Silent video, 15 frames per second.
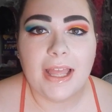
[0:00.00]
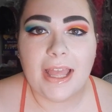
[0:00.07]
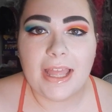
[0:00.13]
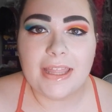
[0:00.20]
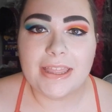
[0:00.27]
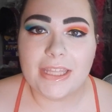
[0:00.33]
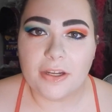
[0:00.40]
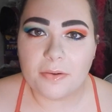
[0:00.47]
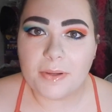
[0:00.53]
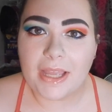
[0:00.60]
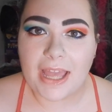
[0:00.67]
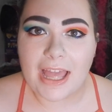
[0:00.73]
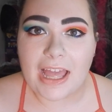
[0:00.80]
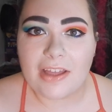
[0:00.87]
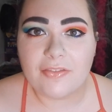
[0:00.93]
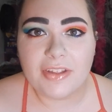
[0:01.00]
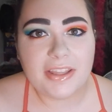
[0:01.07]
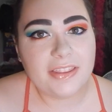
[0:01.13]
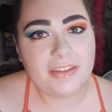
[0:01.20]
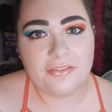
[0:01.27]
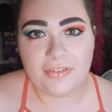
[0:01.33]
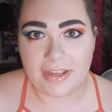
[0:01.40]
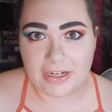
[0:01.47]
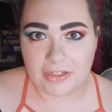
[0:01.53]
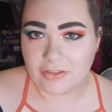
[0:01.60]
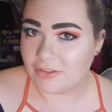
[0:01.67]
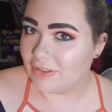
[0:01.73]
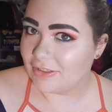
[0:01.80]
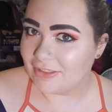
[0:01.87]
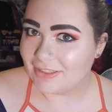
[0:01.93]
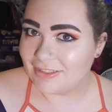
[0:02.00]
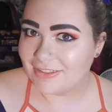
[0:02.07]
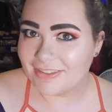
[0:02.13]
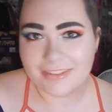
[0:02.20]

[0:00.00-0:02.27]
And there we have the final look.